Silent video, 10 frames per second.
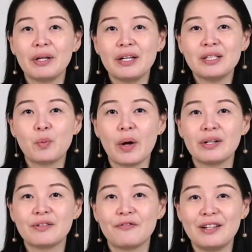place
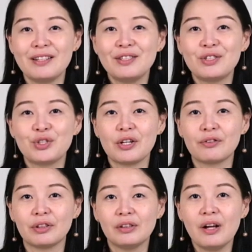where a defendant's
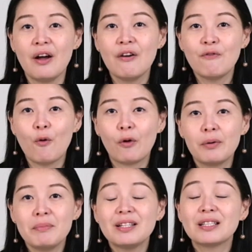general
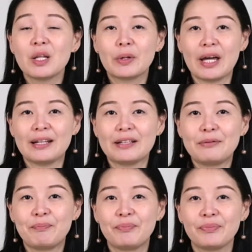forum is located.